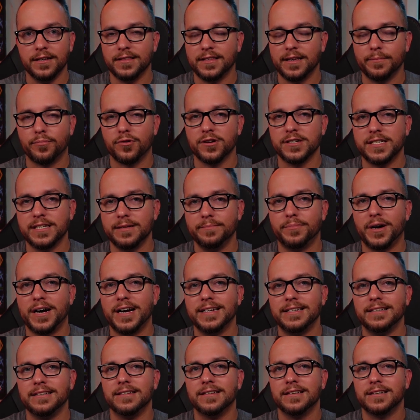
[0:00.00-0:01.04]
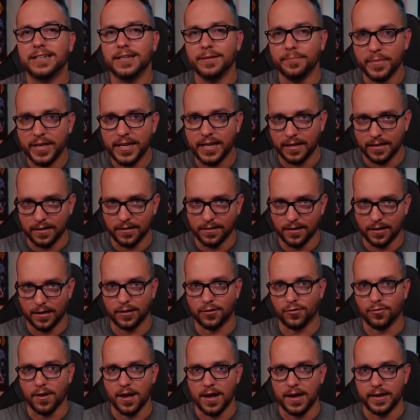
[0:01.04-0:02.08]
that President Biden committed a
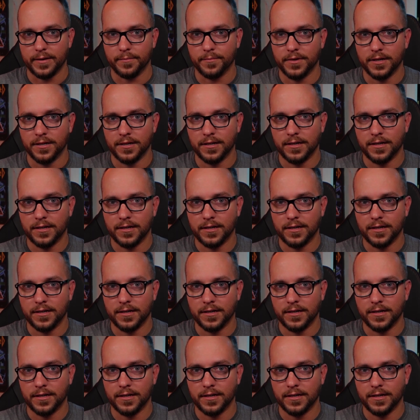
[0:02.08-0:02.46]
crime.